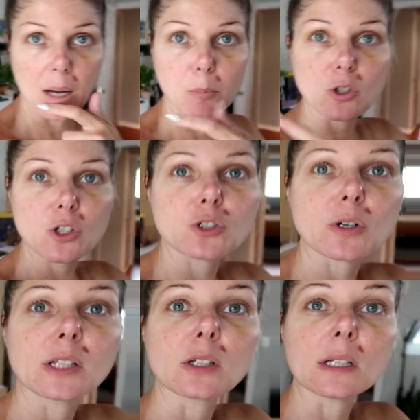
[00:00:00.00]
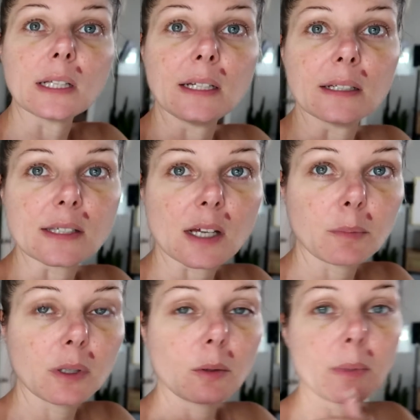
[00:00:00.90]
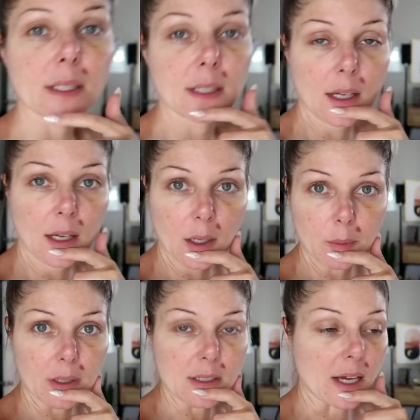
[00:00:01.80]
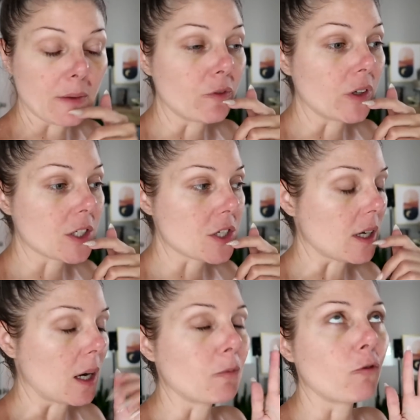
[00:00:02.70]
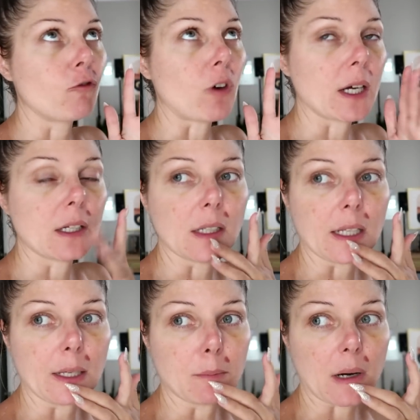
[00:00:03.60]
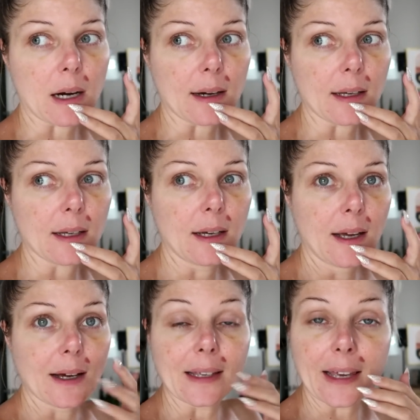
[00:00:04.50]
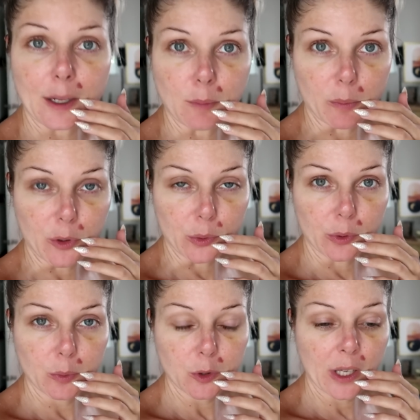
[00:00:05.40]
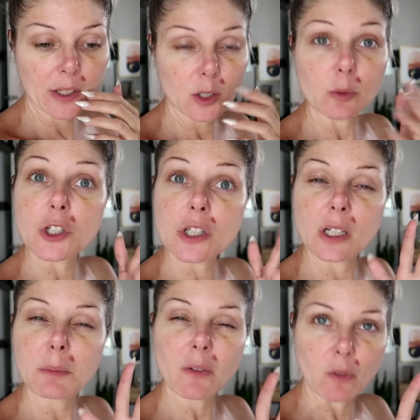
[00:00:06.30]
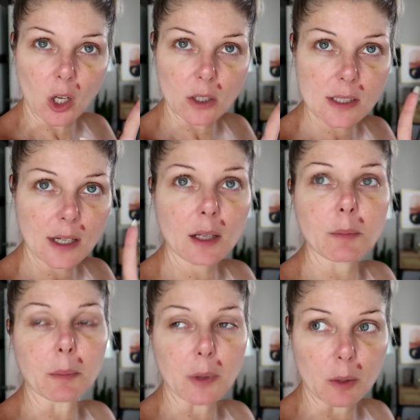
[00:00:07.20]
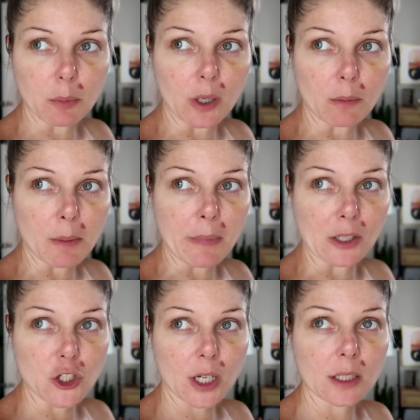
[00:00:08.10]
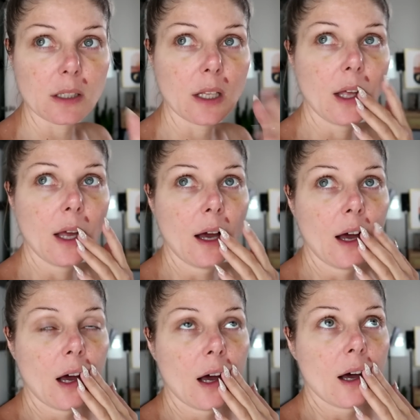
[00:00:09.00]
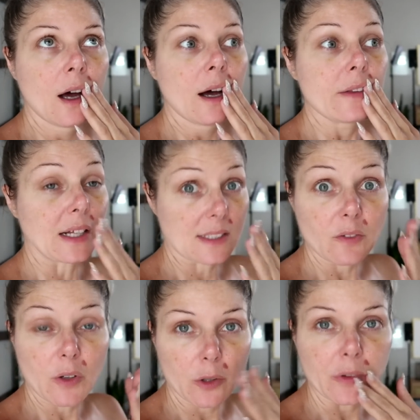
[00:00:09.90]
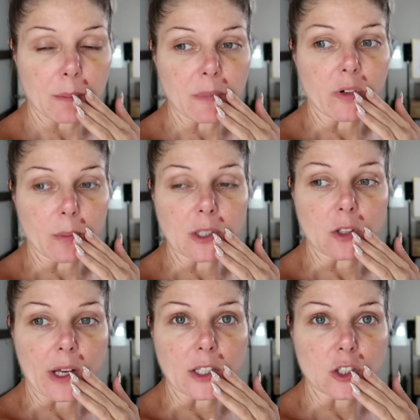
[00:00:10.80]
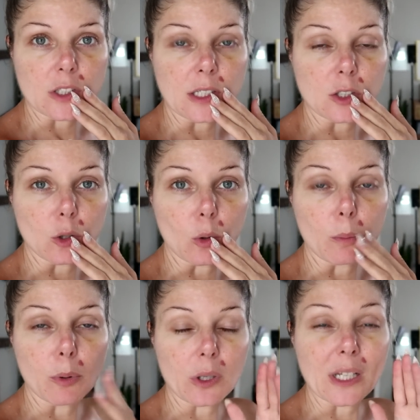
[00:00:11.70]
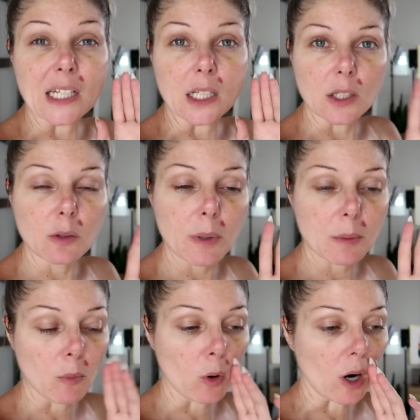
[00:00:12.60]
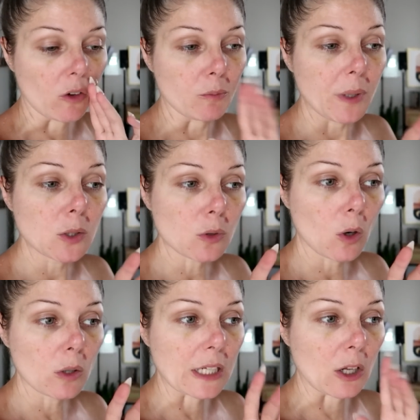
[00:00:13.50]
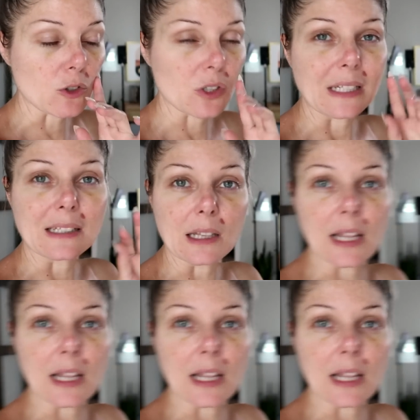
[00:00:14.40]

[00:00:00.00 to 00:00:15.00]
I'm also trying to clean this up a little bit because I'm finishing up finally my getting my beauty room together, which is going to be vlog style, but I'm going to put it on my main channel. That's the video that I've been filming today. I just need to put in a little bit more of B-roll, and also need the